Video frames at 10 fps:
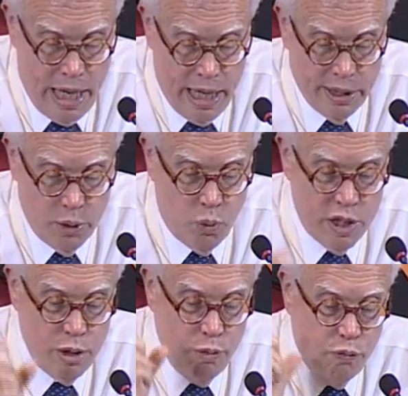and that
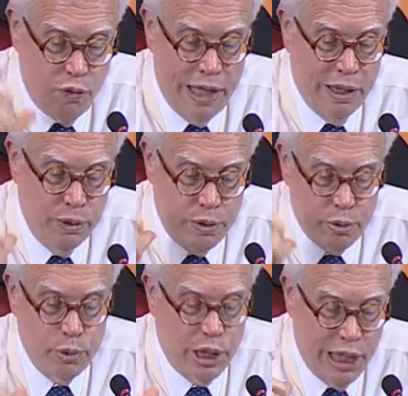once you follow
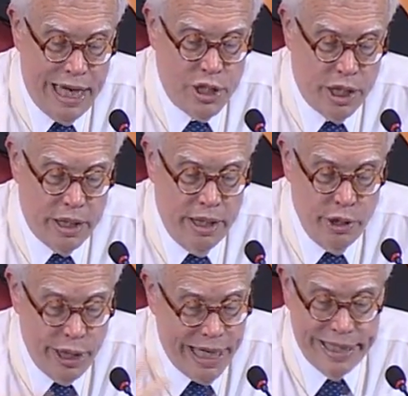through the logic, in
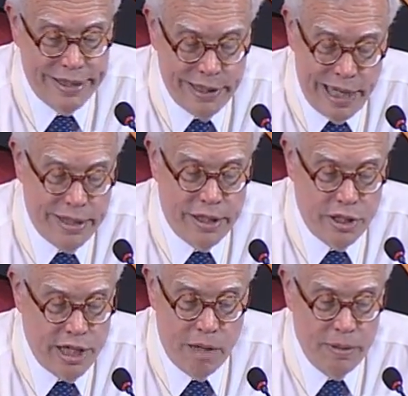the United States,
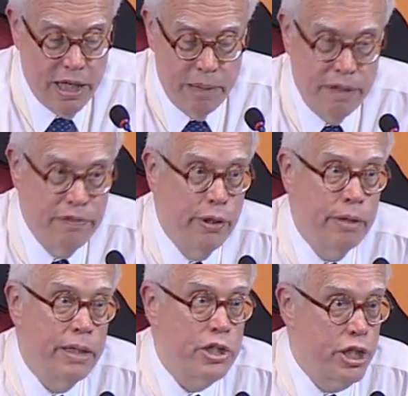it's now becoming very
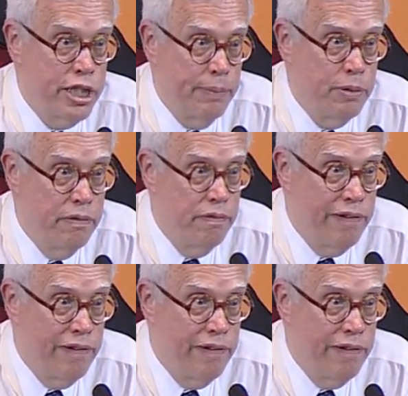much accepted.